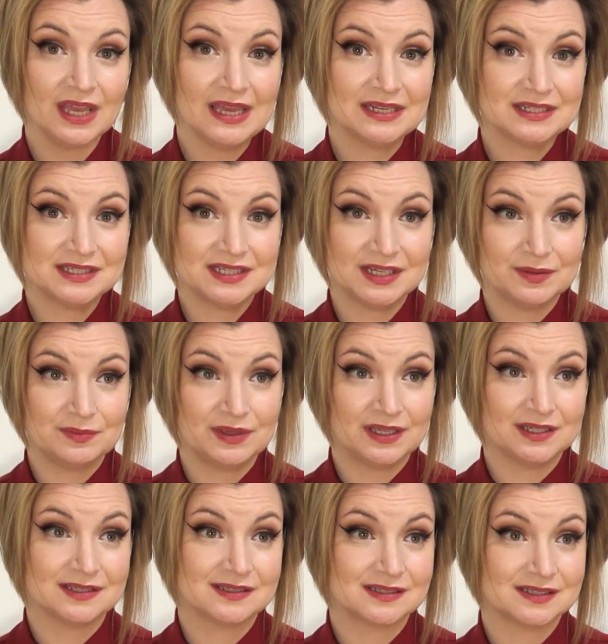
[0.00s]
And
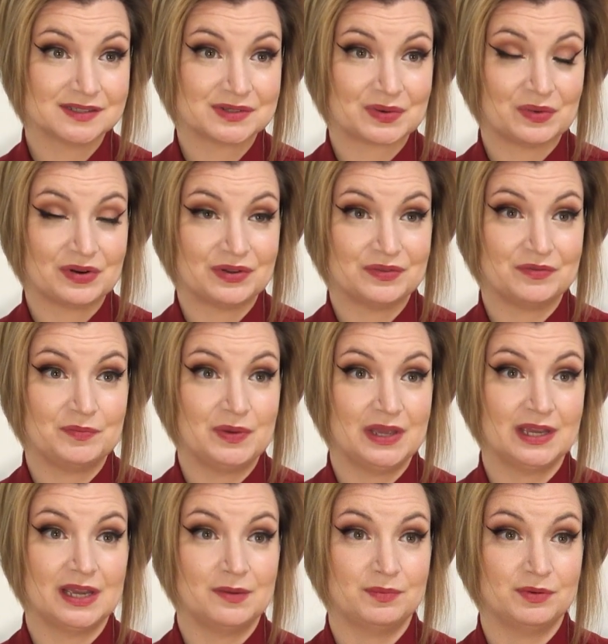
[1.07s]
Timmy's sort of
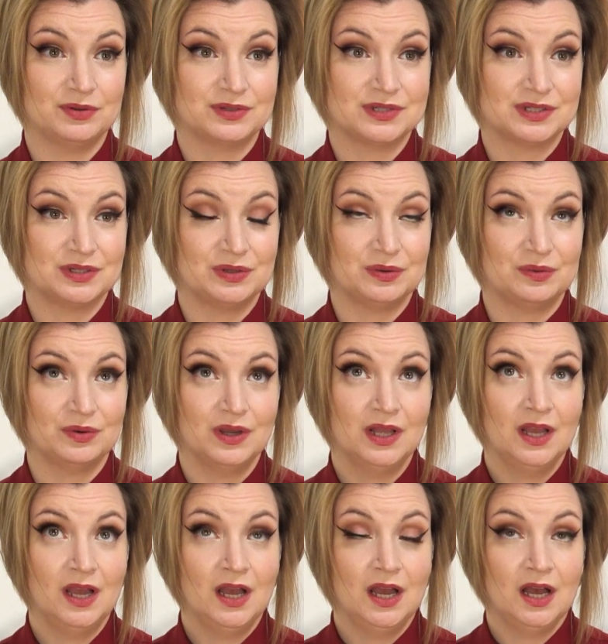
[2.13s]
being able to
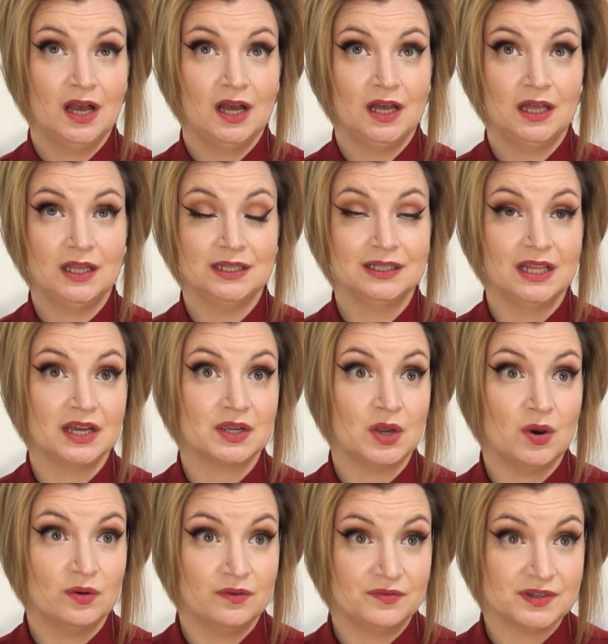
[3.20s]
let
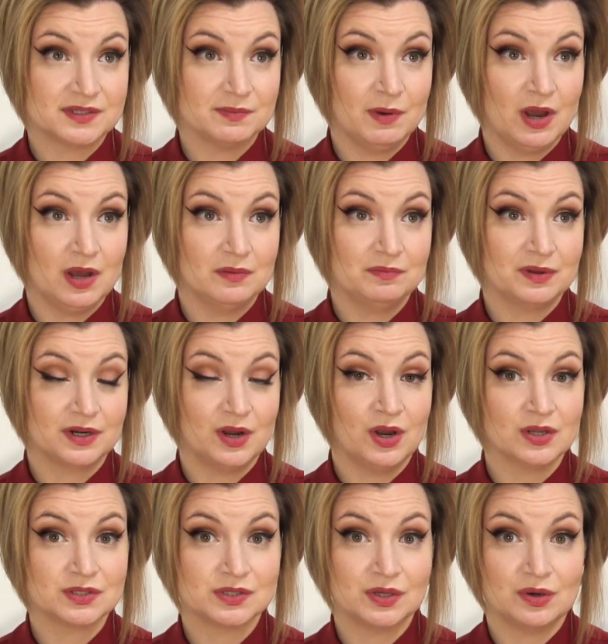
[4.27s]
go of his mom, but
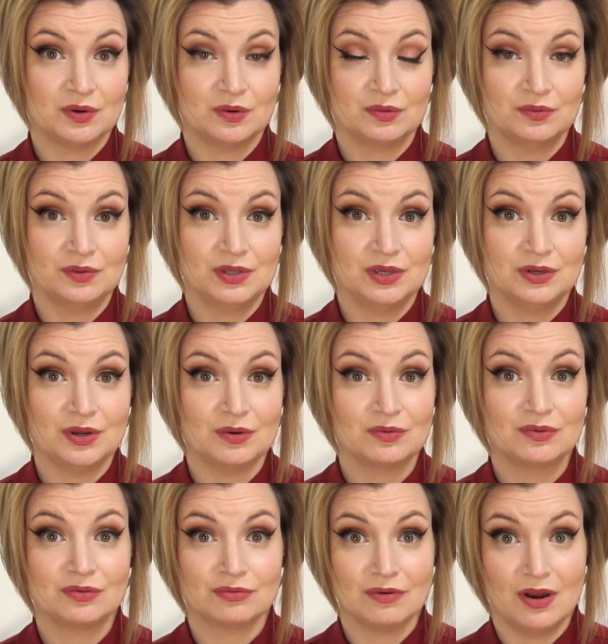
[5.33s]
also, you know,
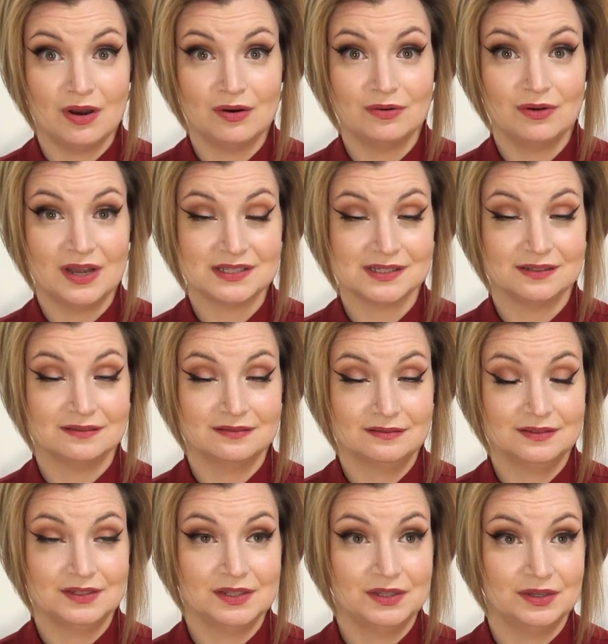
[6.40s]
grow as
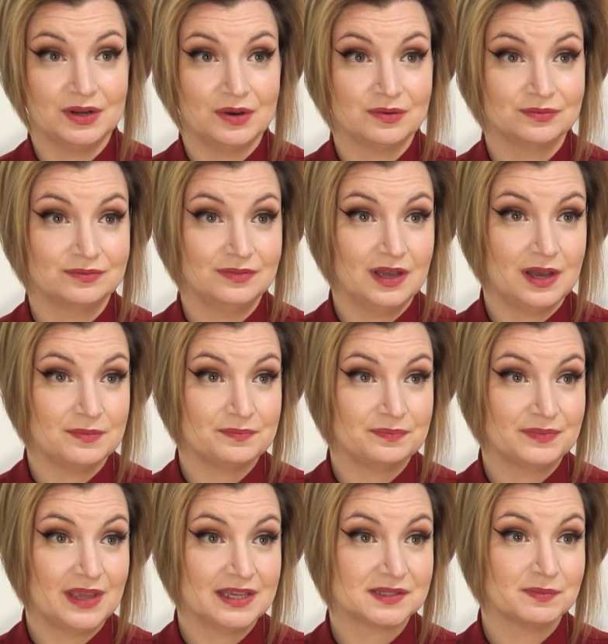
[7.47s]
a, you
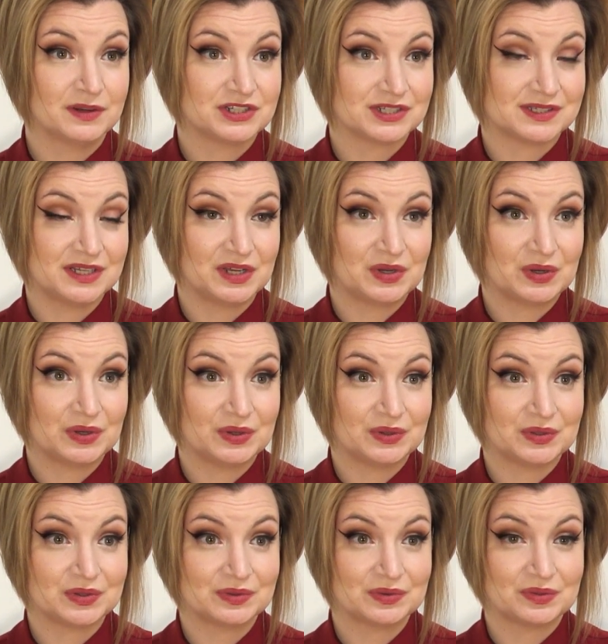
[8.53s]
know, as much as he
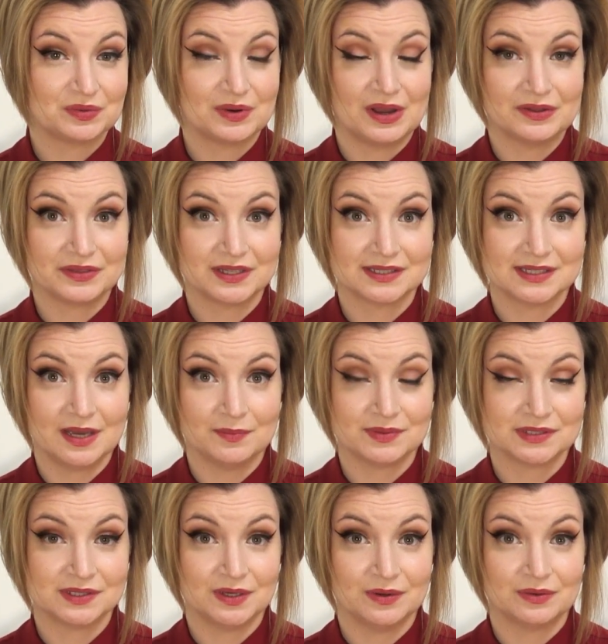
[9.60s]
could throughout this
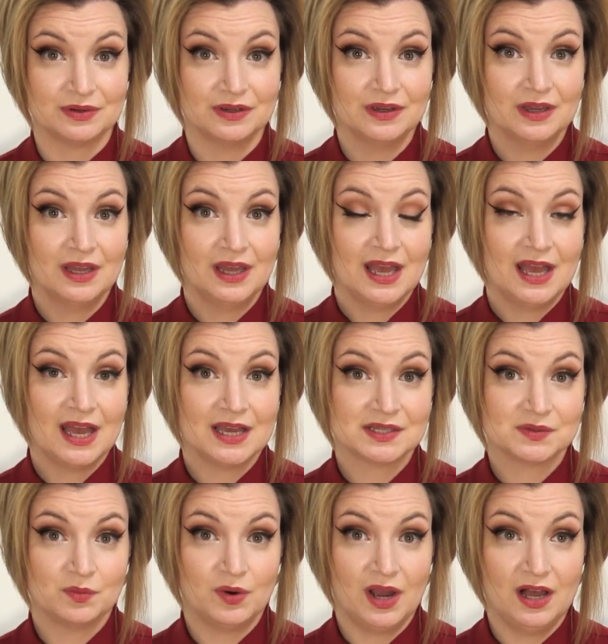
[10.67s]
episode
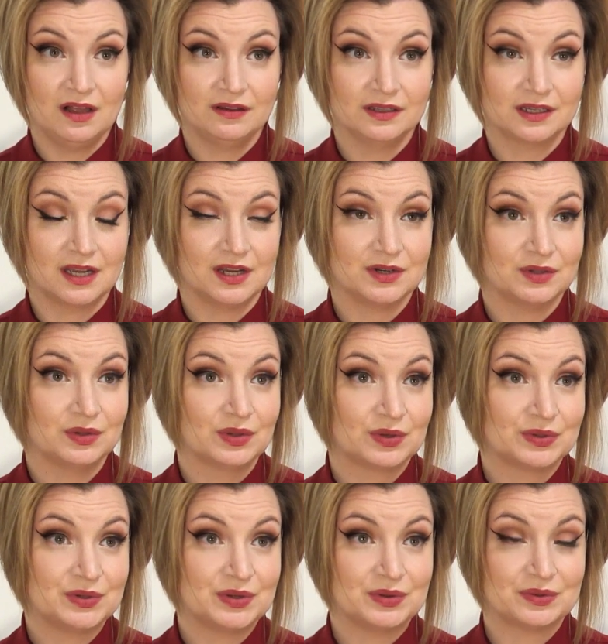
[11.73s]
as well, and kind of
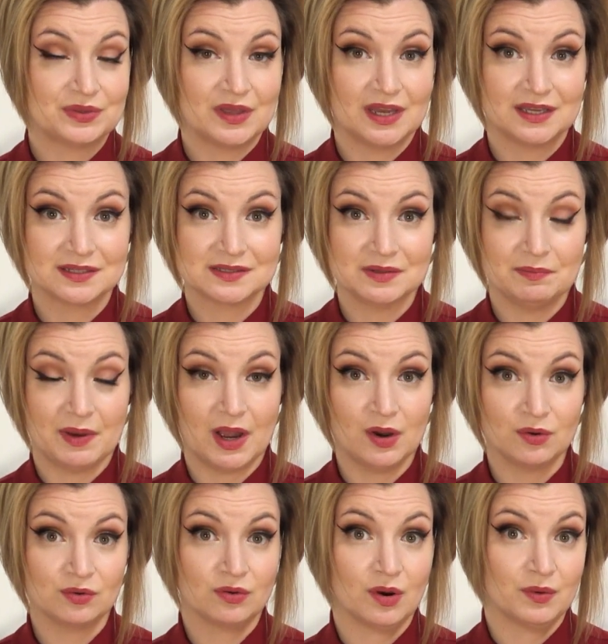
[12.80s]
learn new things
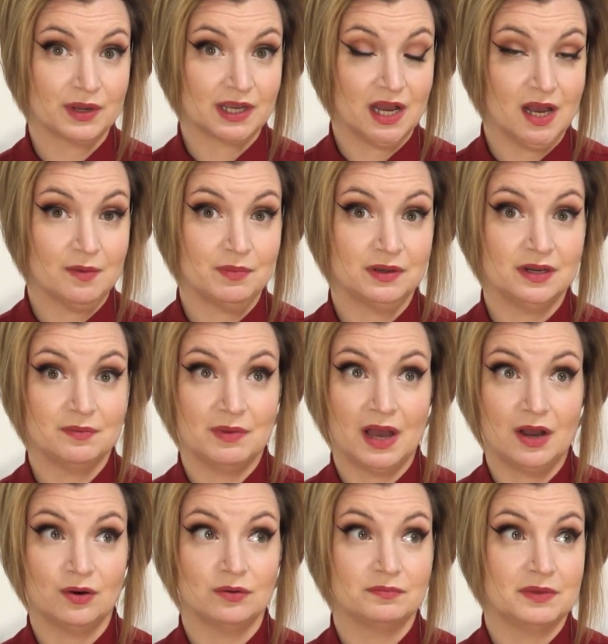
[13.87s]
about growing up and
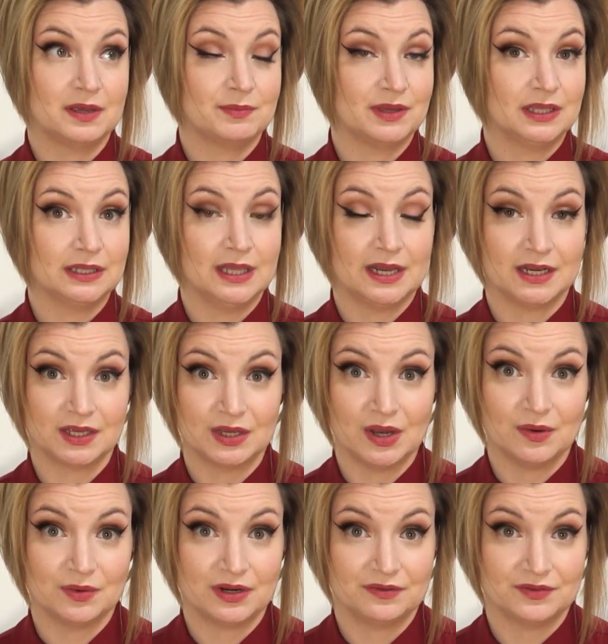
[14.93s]
about maybe letting
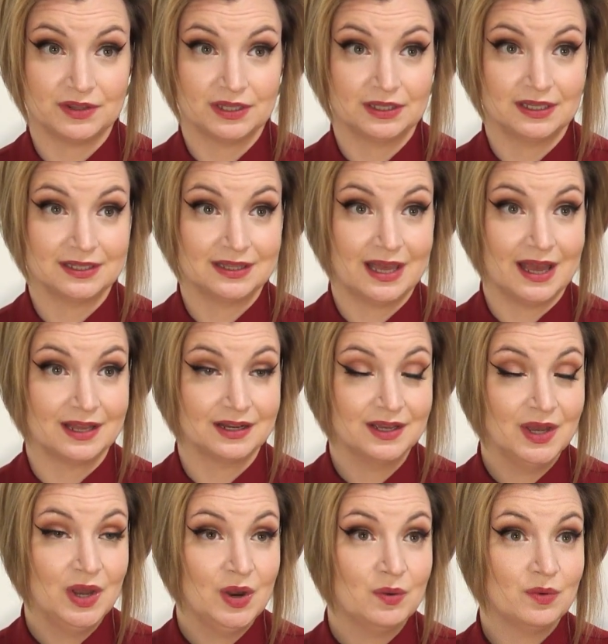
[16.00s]
go and everything like that.
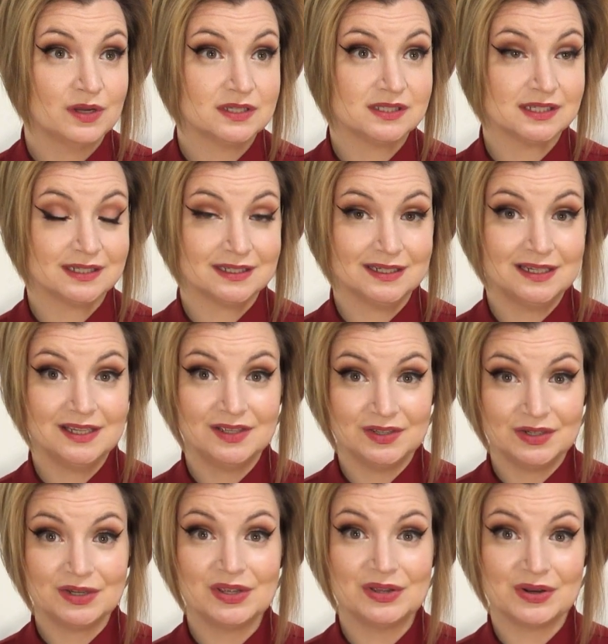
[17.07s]
Was it,
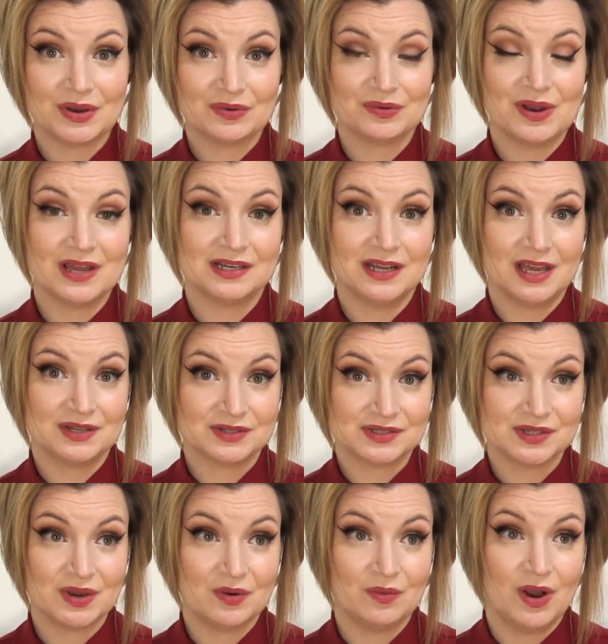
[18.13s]
you know, and
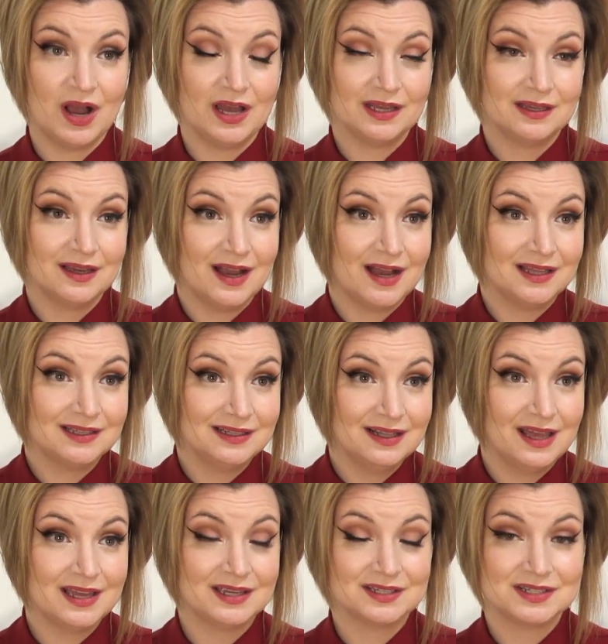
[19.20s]
so I
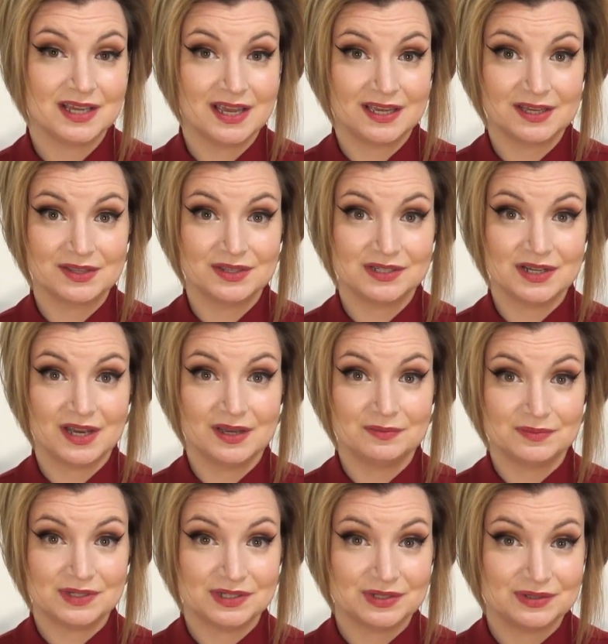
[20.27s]
like taking the
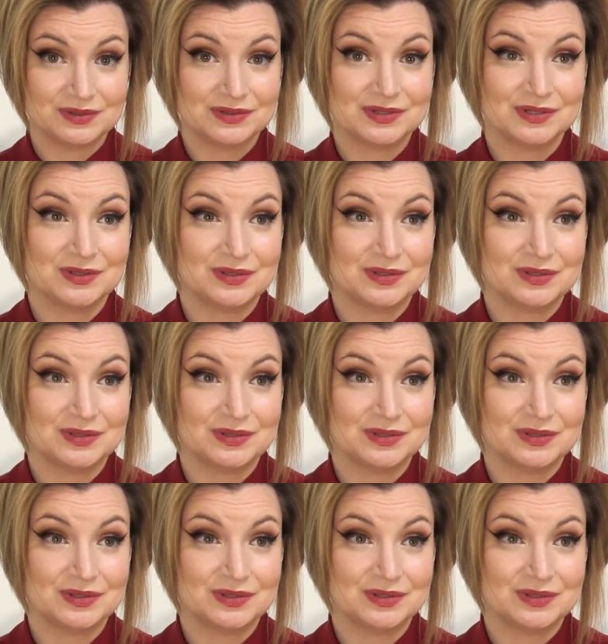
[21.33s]
time to